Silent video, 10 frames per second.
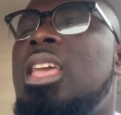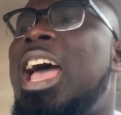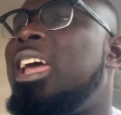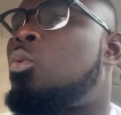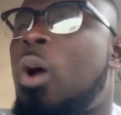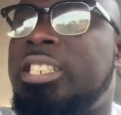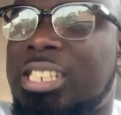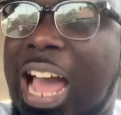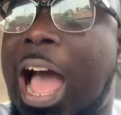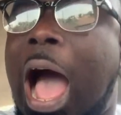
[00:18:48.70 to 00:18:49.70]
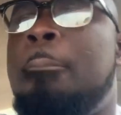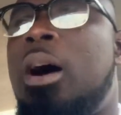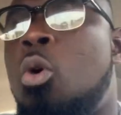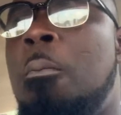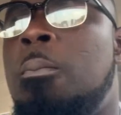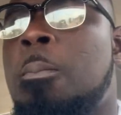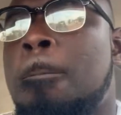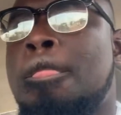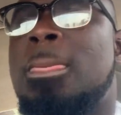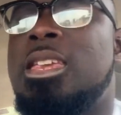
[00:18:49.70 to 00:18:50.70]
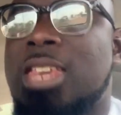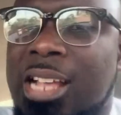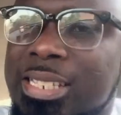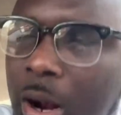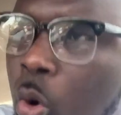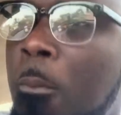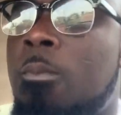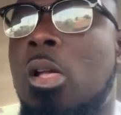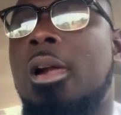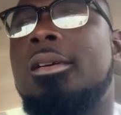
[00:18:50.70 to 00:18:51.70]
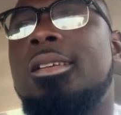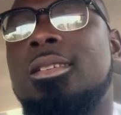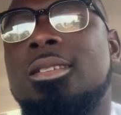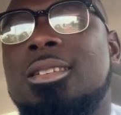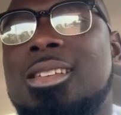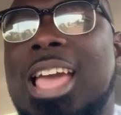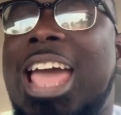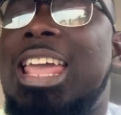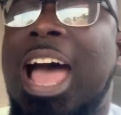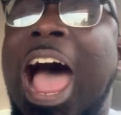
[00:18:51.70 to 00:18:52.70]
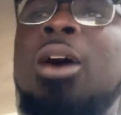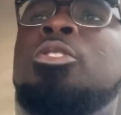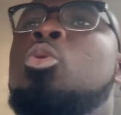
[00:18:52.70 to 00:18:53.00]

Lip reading: A question about whom, answer whom, how